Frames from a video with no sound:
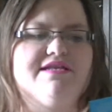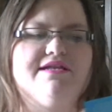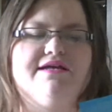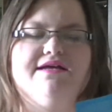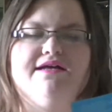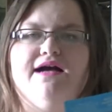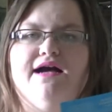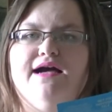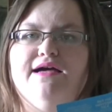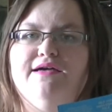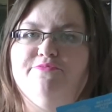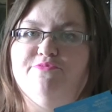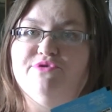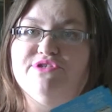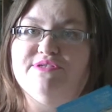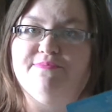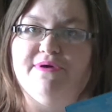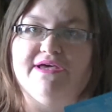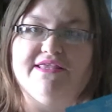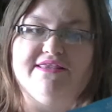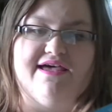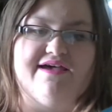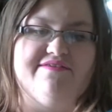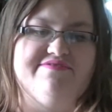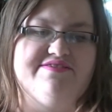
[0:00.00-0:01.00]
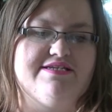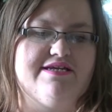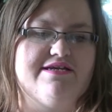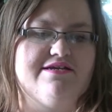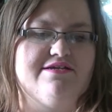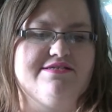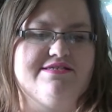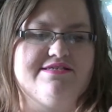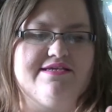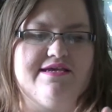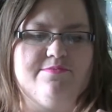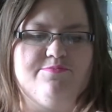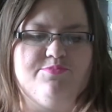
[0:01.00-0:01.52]
that I got was my lifestyle
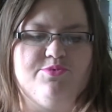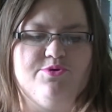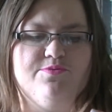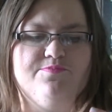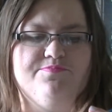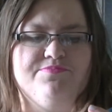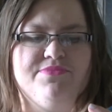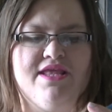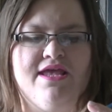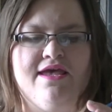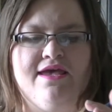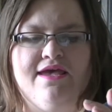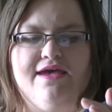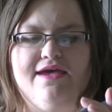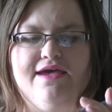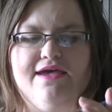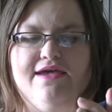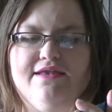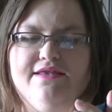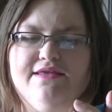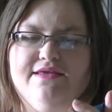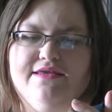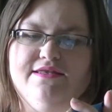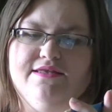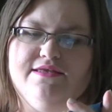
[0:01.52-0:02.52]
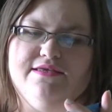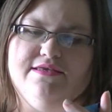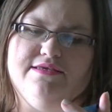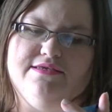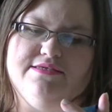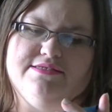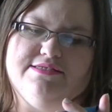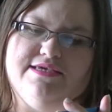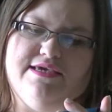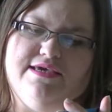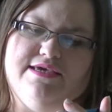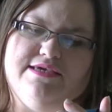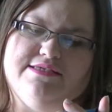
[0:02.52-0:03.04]
sample, and it
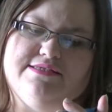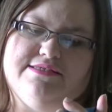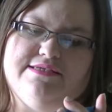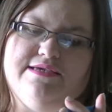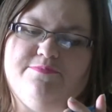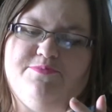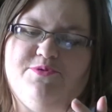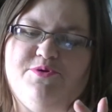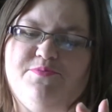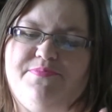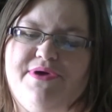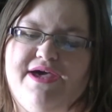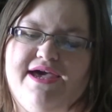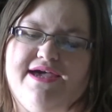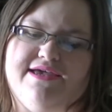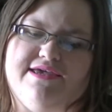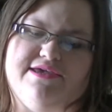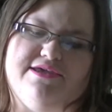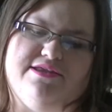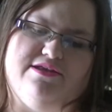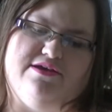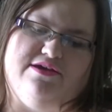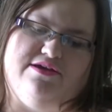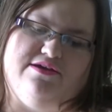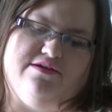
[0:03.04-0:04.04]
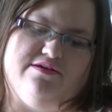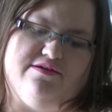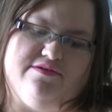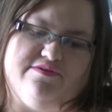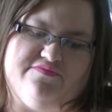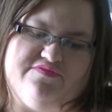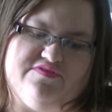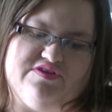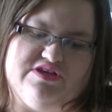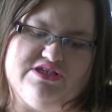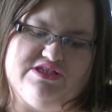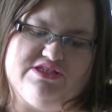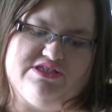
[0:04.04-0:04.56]
is a sample packet
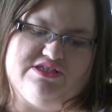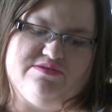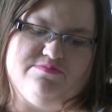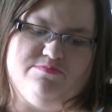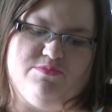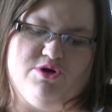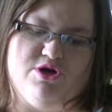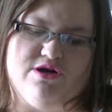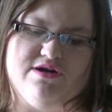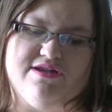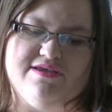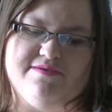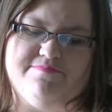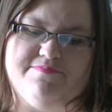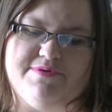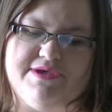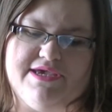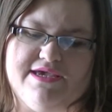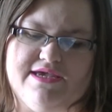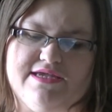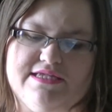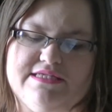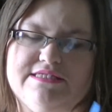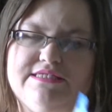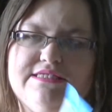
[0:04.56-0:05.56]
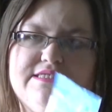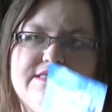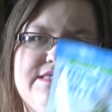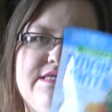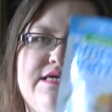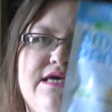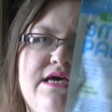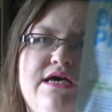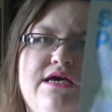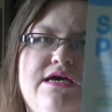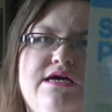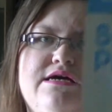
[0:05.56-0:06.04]
of Smarty Pants